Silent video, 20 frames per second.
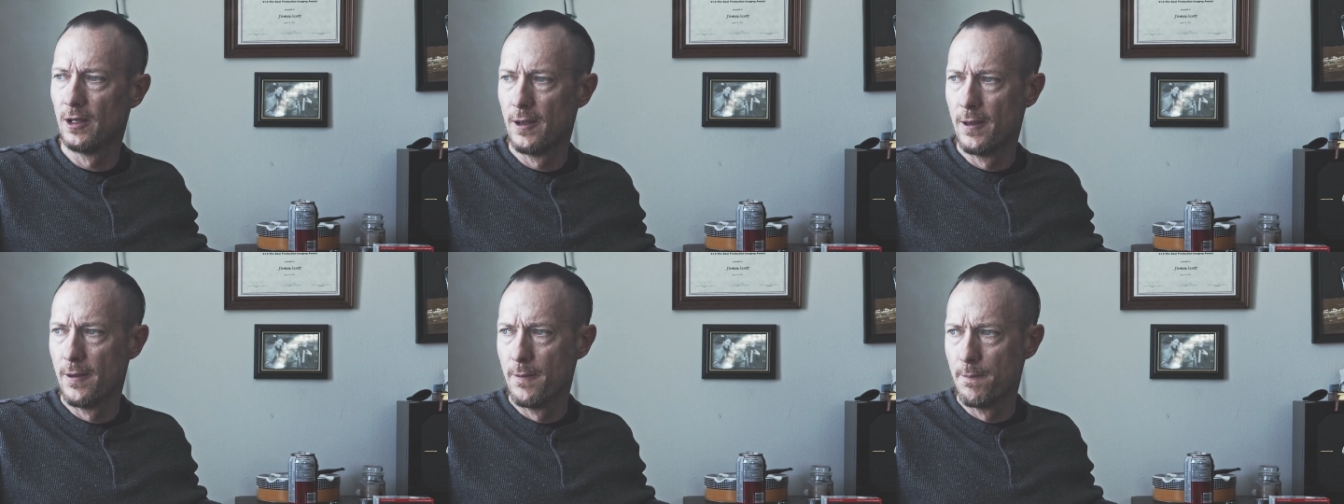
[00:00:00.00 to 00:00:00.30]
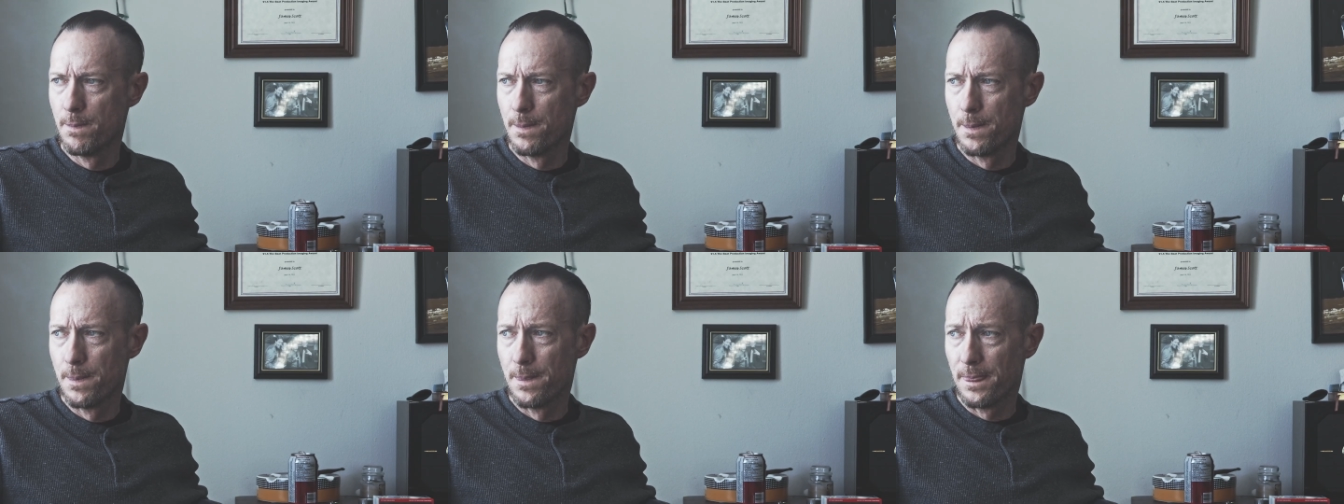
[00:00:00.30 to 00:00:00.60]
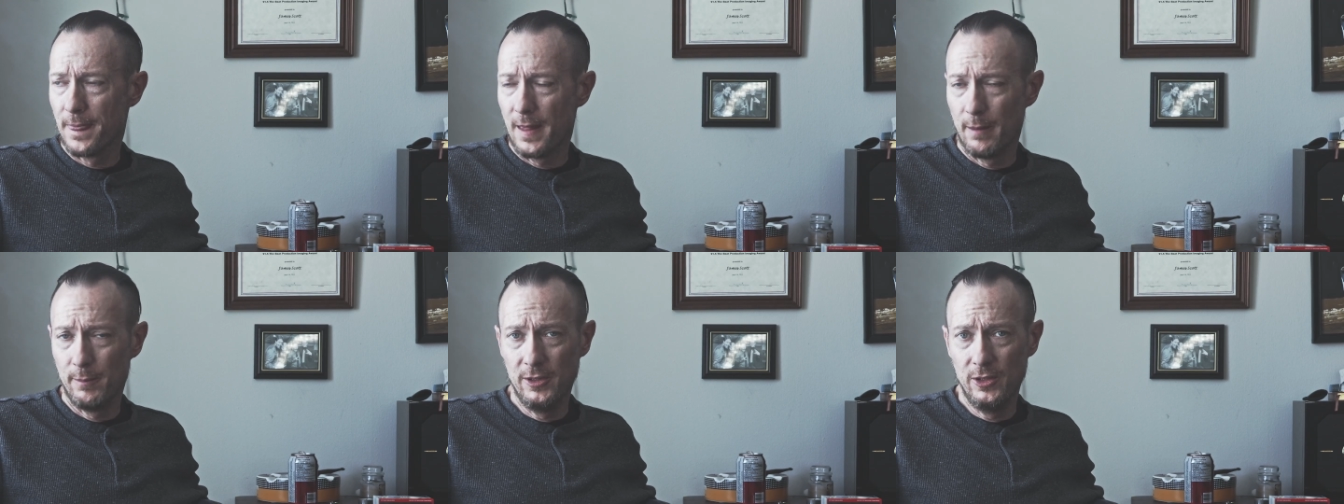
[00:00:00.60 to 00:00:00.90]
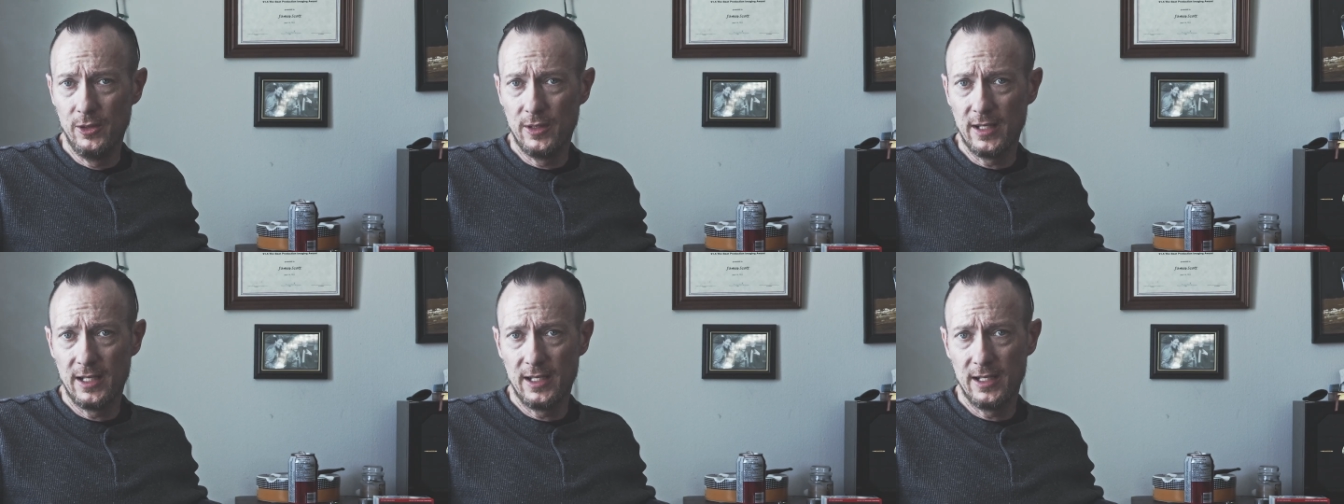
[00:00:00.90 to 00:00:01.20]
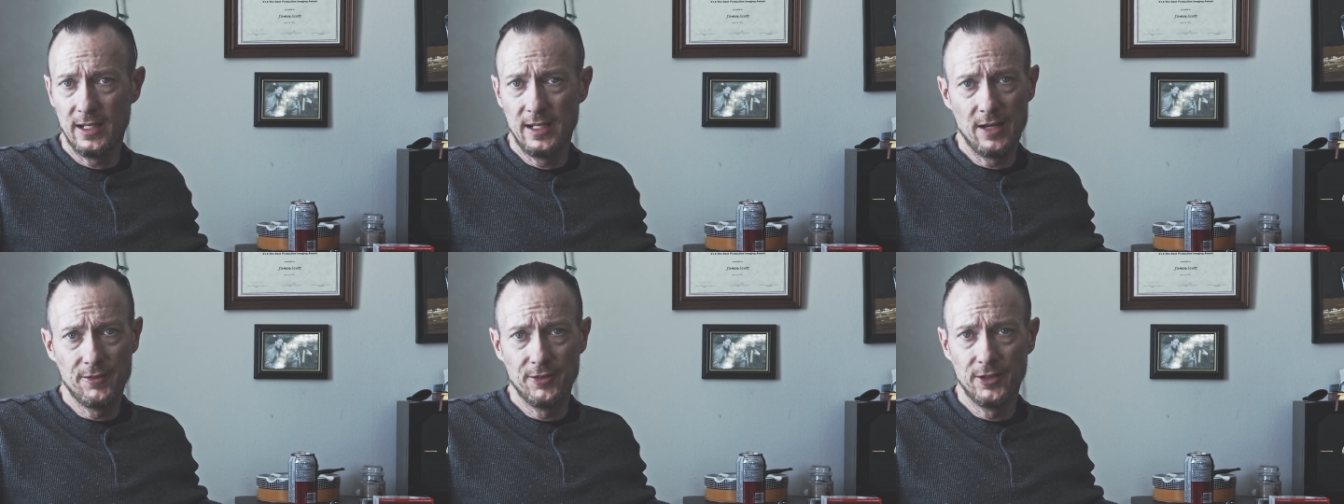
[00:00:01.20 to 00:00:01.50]
I mean, you get it
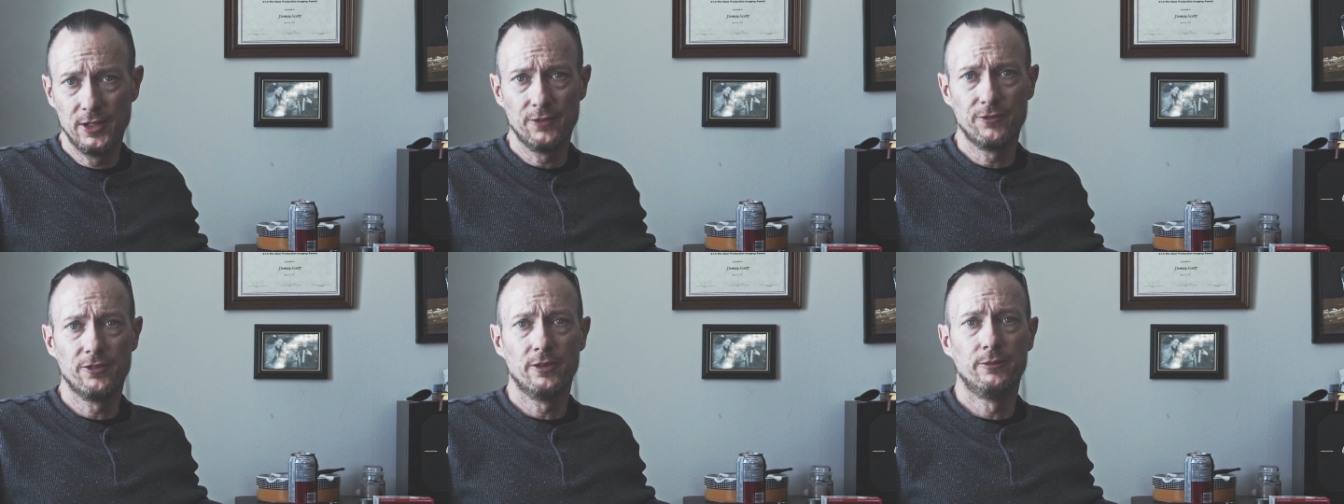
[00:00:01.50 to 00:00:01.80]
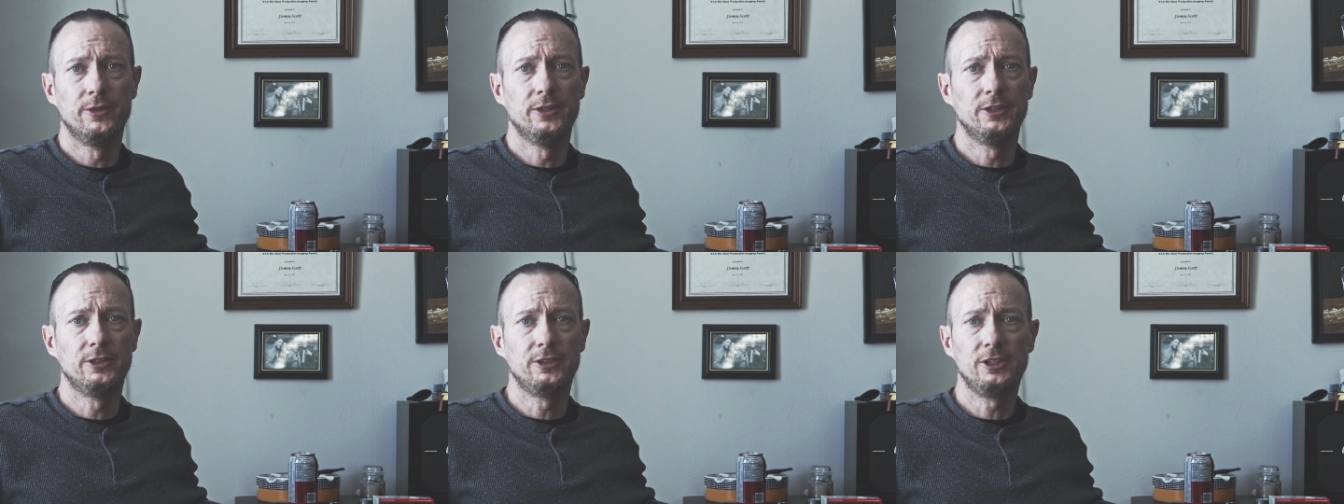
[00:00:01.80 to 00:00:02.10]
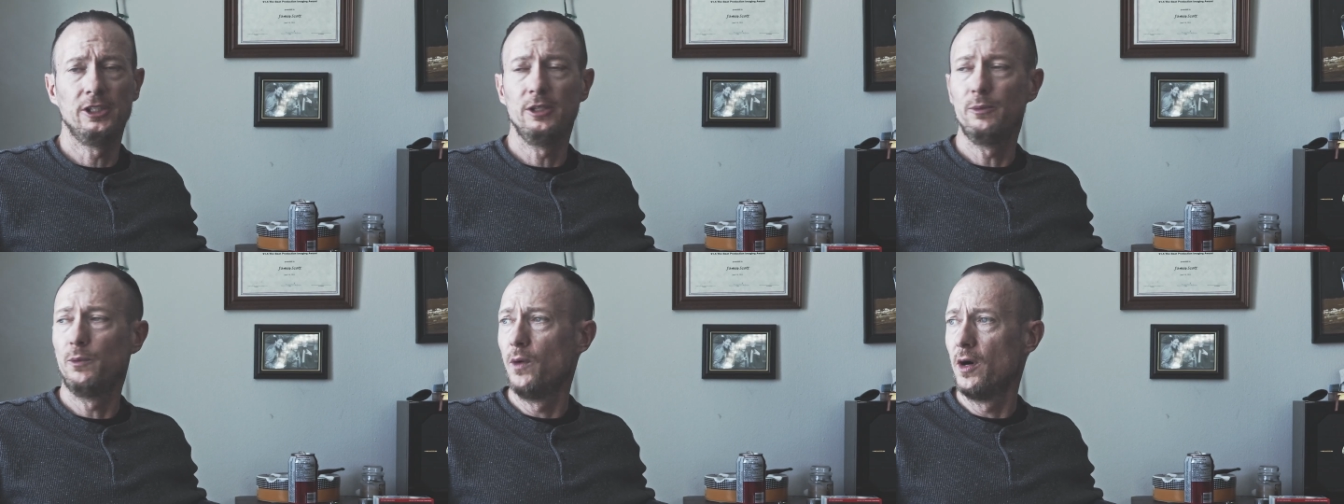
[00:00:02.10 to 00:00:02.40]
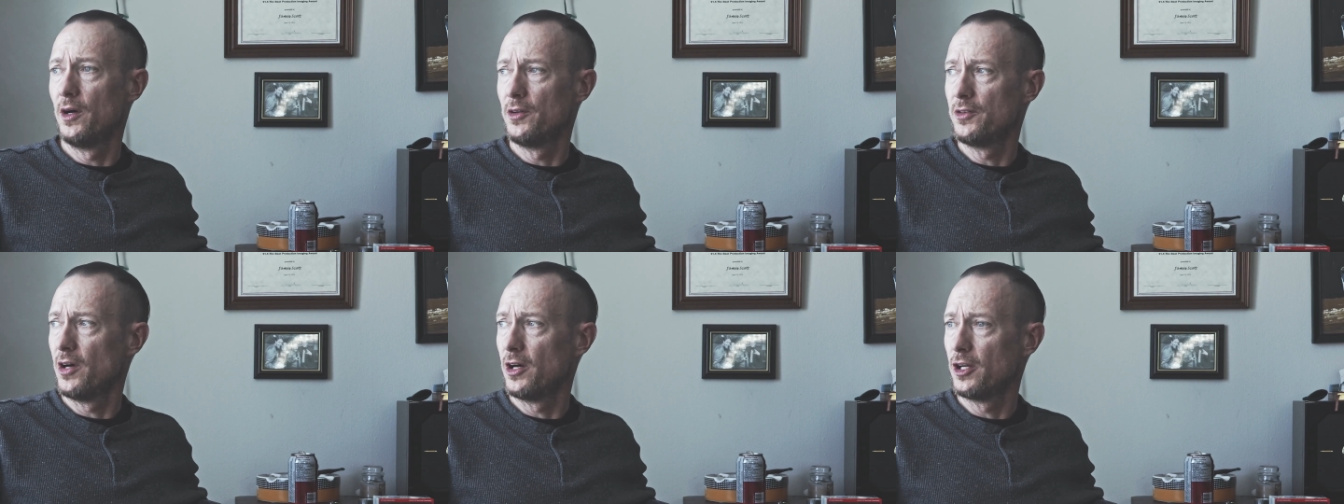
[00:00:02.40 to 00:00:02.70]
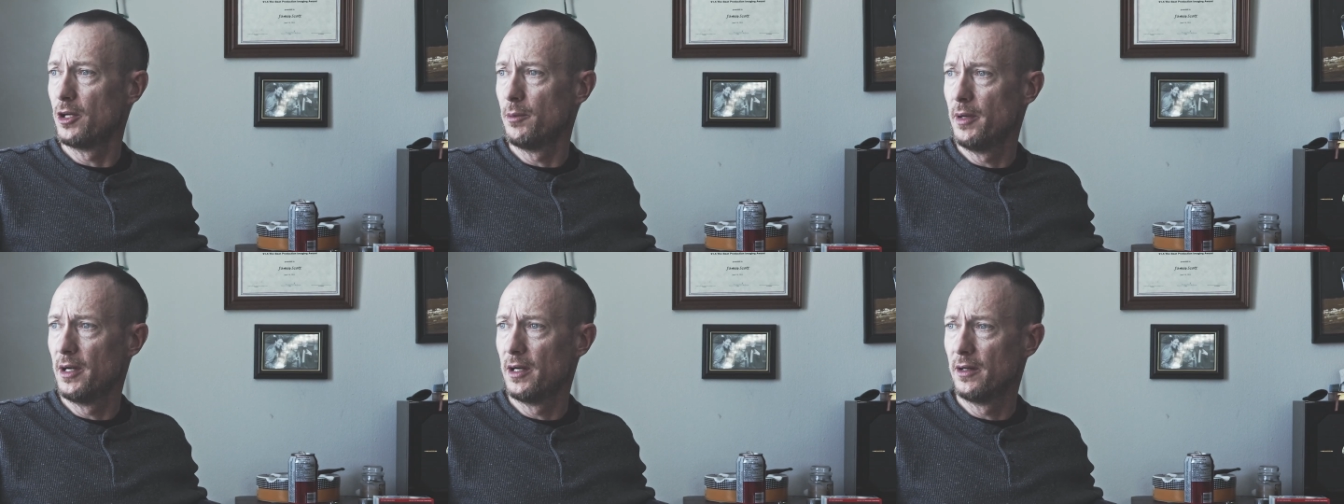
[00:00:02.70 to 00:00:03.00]
in everything from the cheap
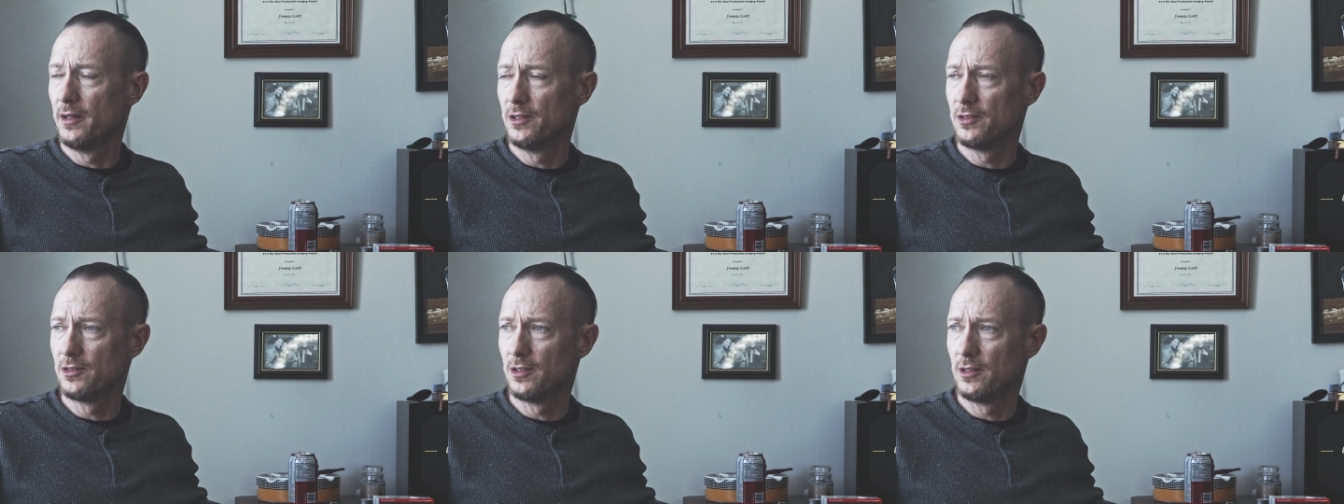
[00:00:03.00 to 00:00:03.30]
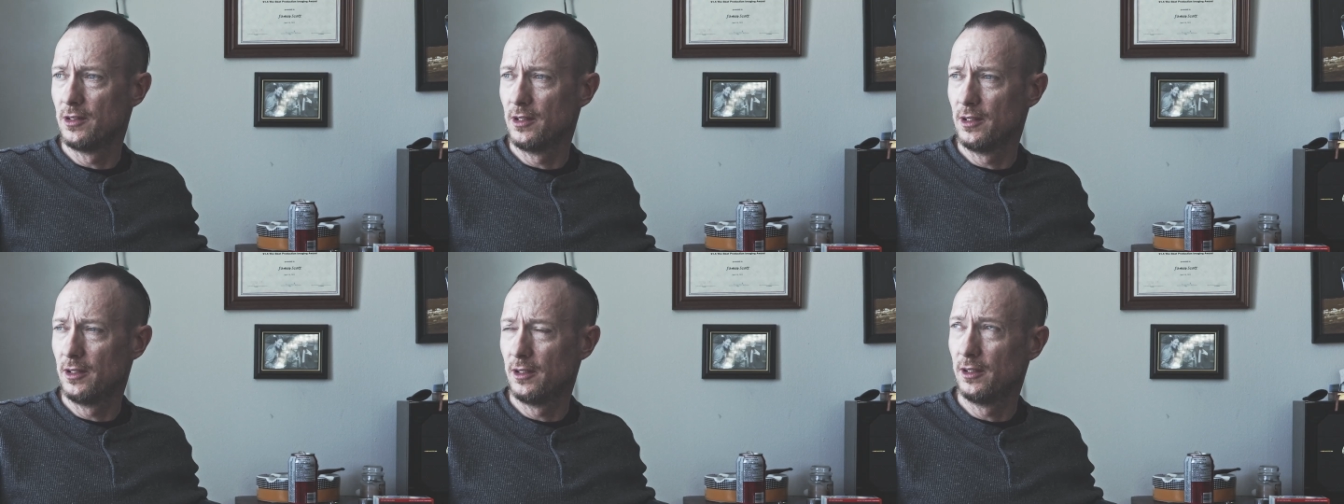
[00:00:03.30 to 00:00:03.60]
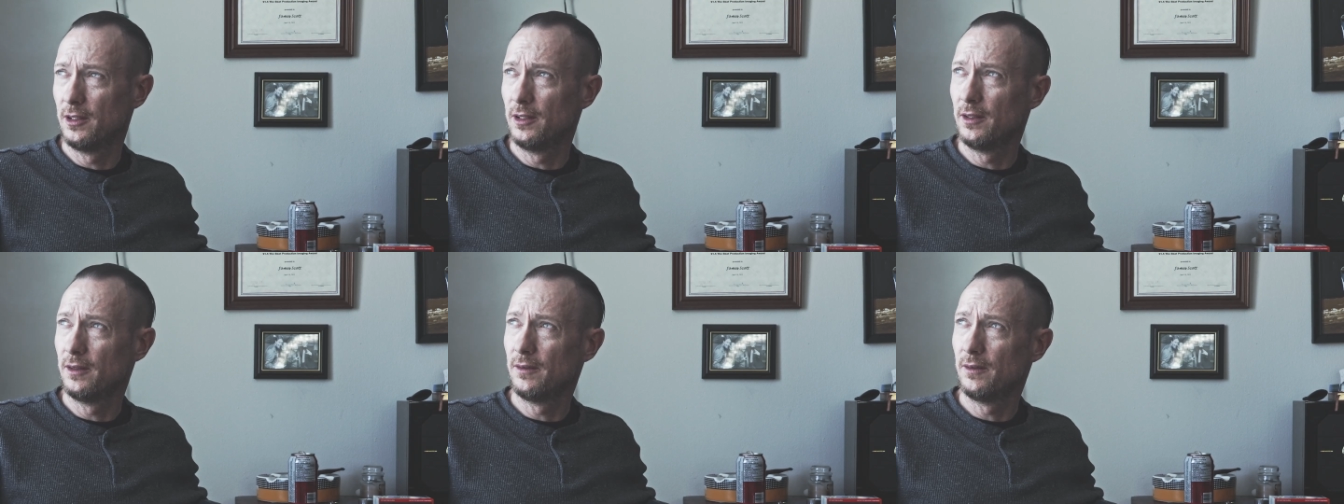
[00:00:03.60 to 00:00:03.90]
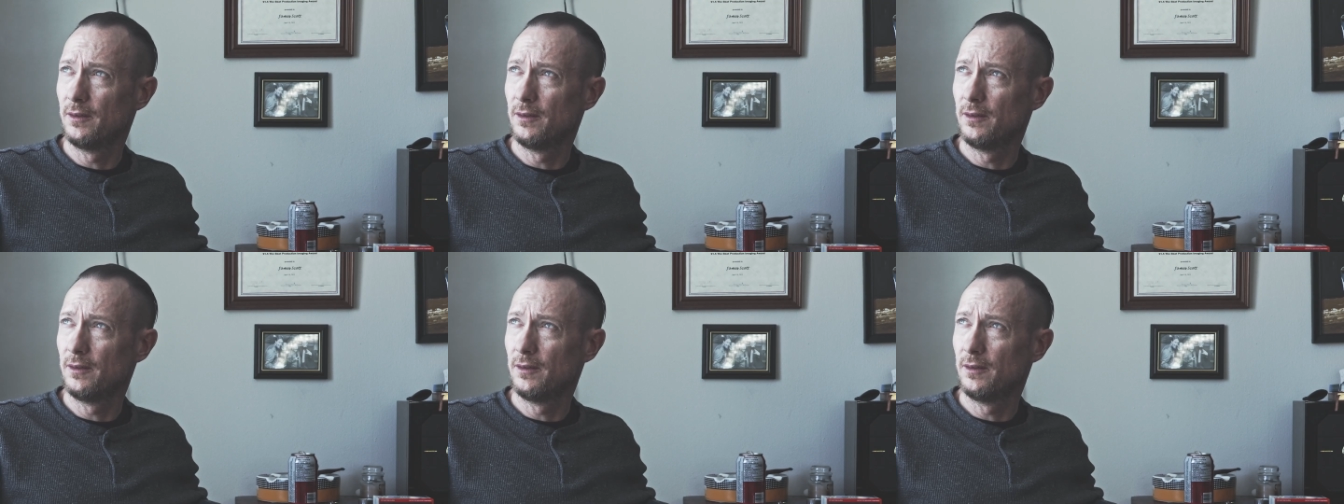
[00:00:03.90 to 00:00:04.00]
Guantanameras and the